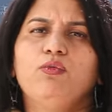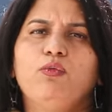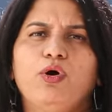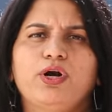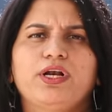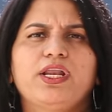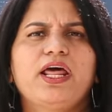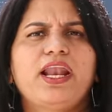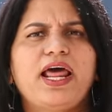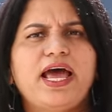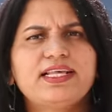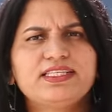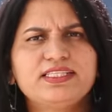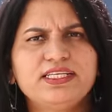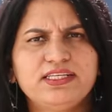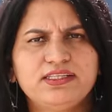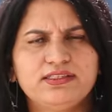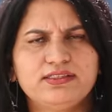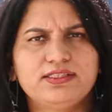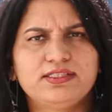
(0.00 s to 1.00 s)
What are
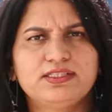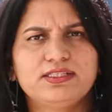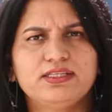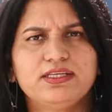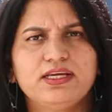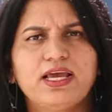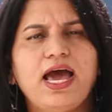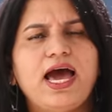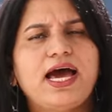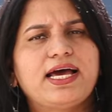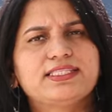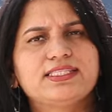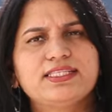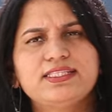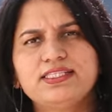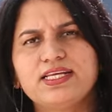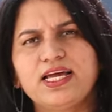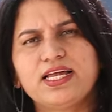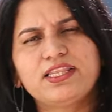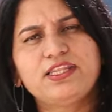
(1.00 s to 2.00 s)
assets?
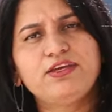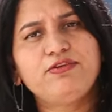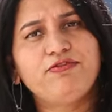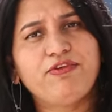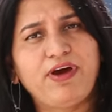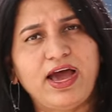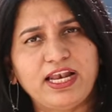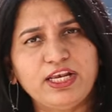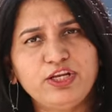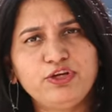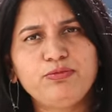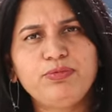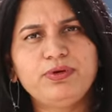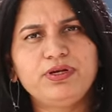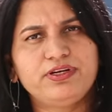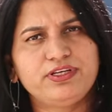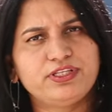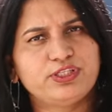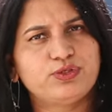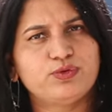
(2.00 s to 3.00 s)
assets are the
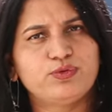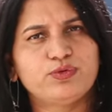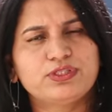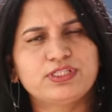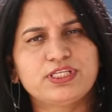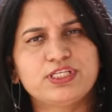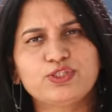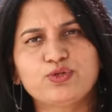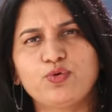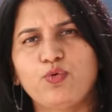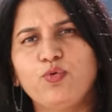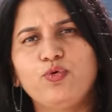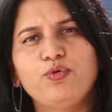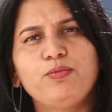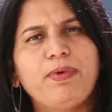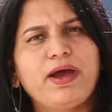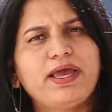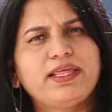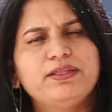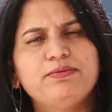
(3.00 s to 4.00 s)
valuable resources
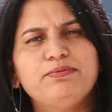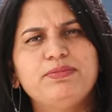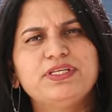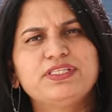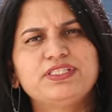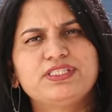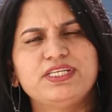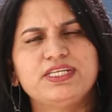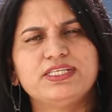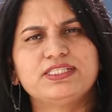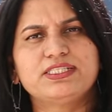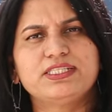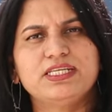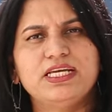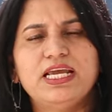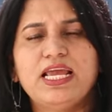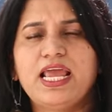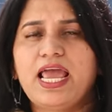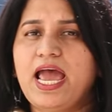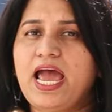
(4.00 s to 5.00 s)
owned by the business.
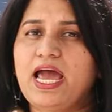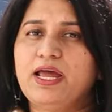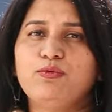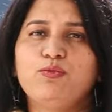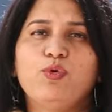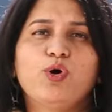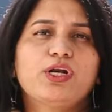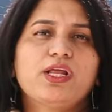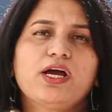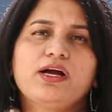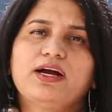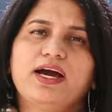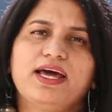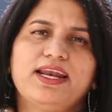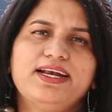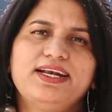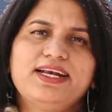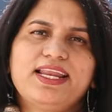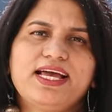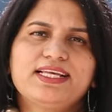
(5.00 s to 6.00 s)
And what are
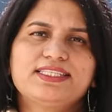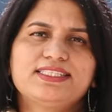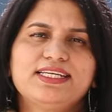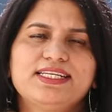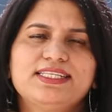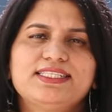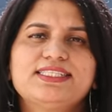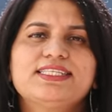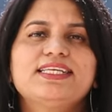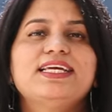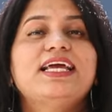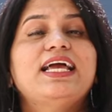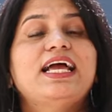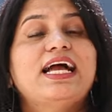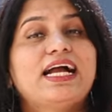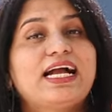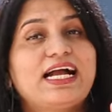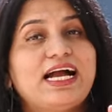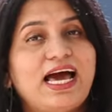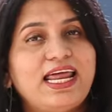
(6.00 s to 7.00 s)
current assets?
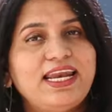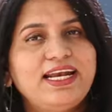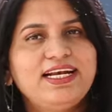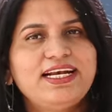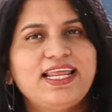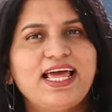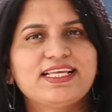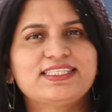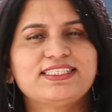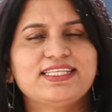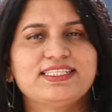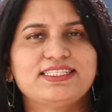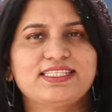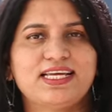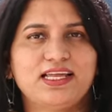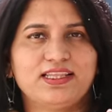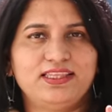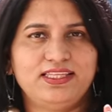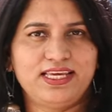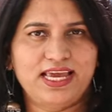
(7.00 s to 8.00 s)
Current assets
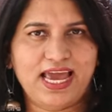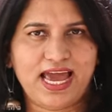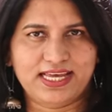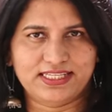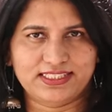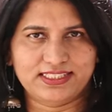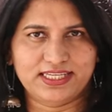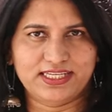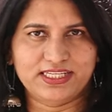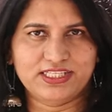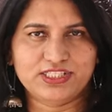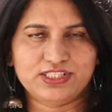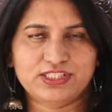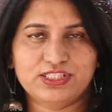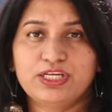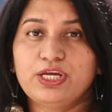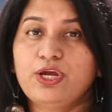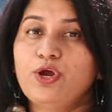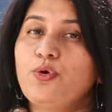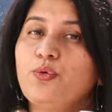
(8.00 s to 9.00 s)
are the
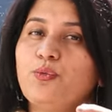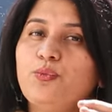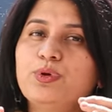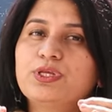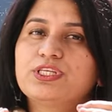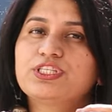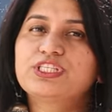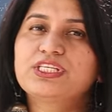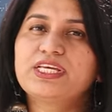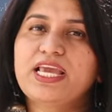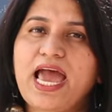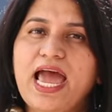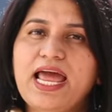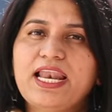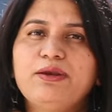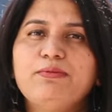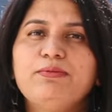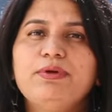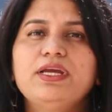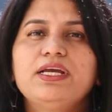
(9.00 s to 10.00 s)
assets which
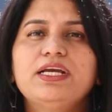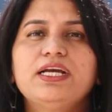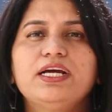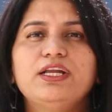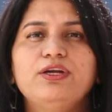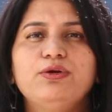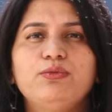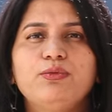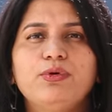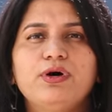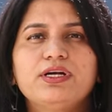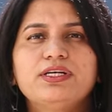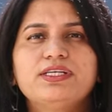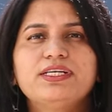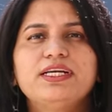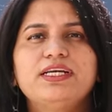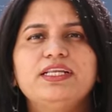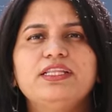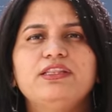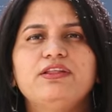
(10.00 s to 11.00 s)
can be
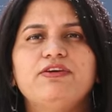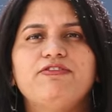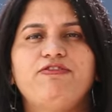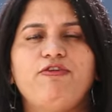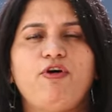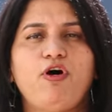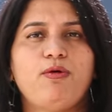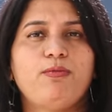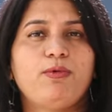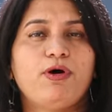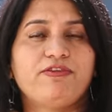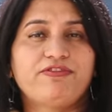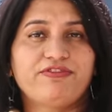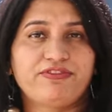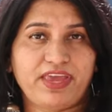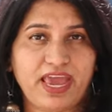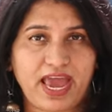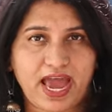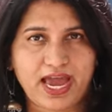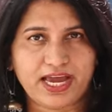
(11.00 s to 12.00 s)
converted in the form of
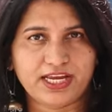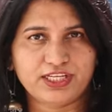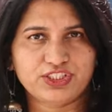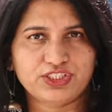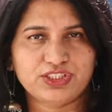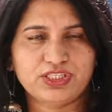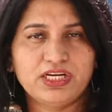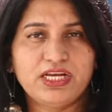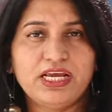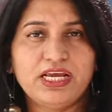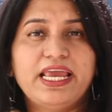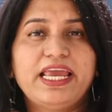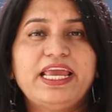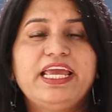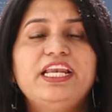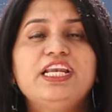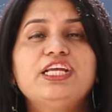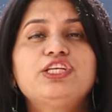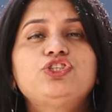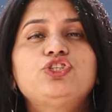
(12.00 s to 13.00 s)
cash
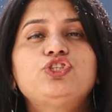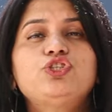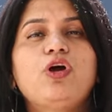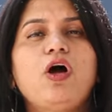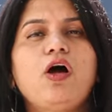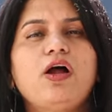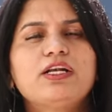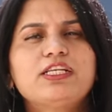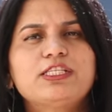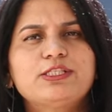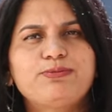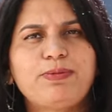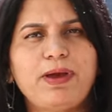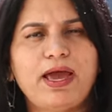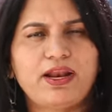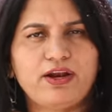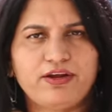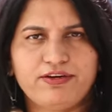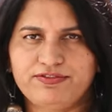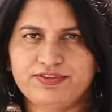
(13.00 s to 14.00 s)
in a short
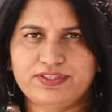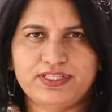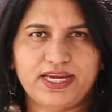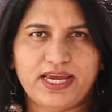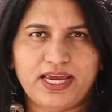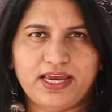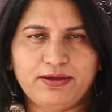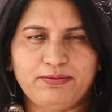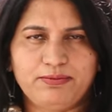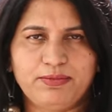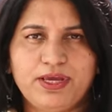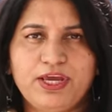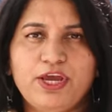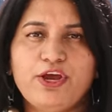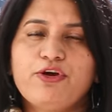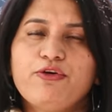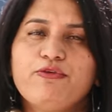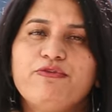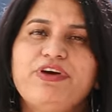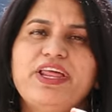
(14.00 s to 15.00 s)
span of time.
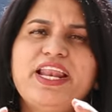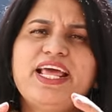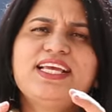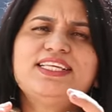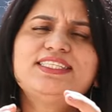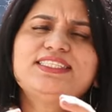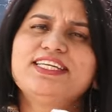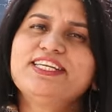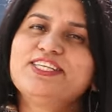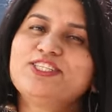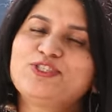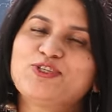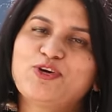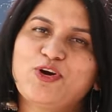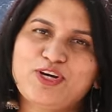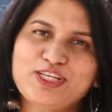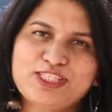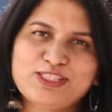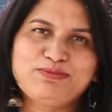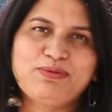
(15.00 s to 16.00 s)
When I say
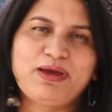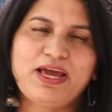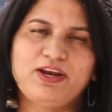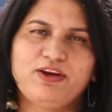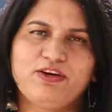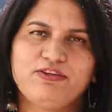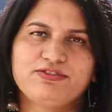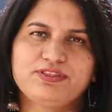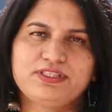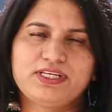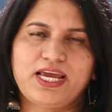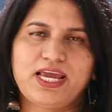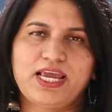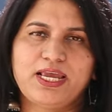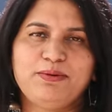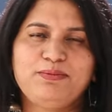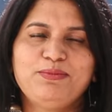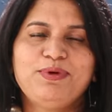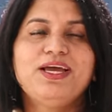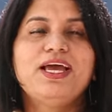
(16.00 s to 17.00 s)
short span of
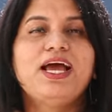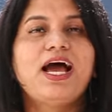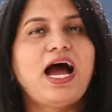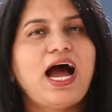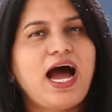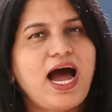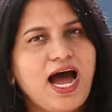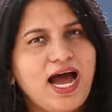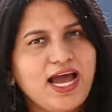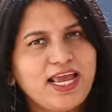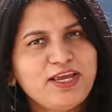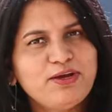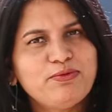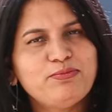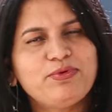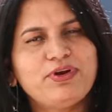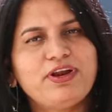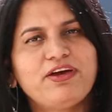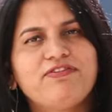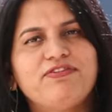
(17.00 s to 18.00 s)
time, I
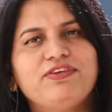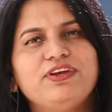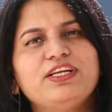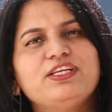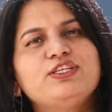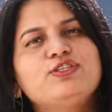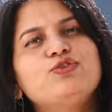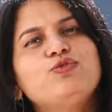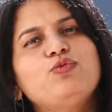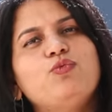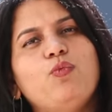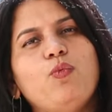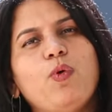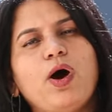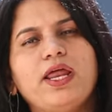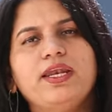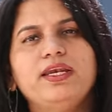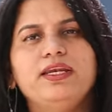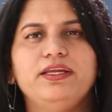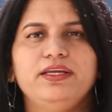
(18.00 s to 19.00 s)
am referring to
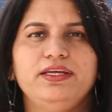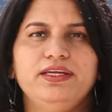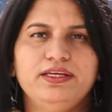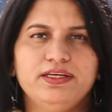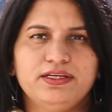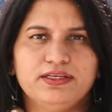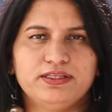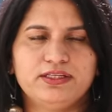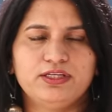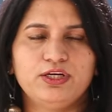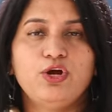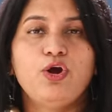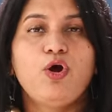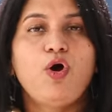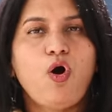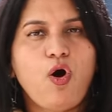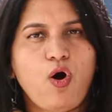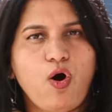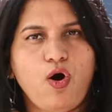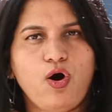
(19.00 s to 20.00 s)
one year
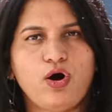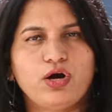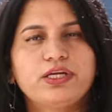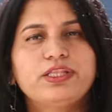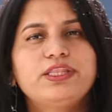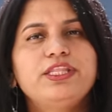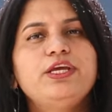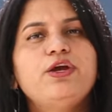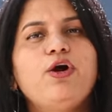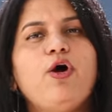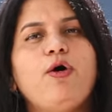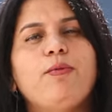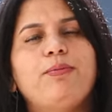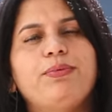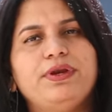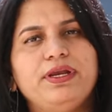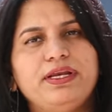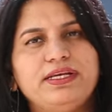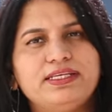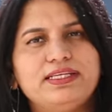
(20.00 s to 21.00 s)
or the
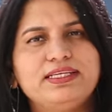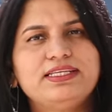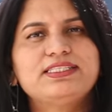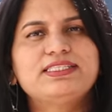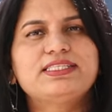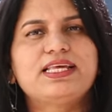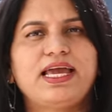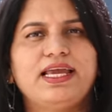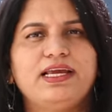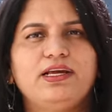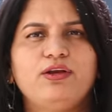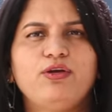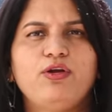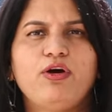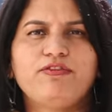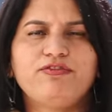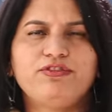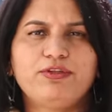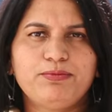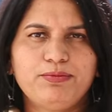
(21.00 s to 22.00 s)
operating cycle
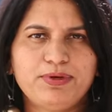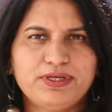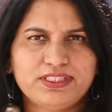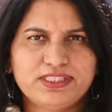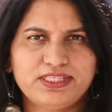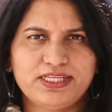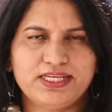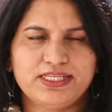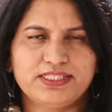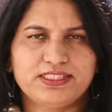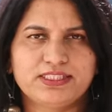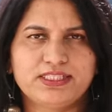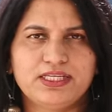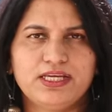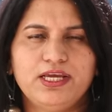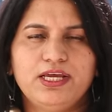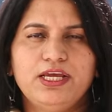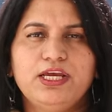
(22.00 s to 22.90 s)
of the business.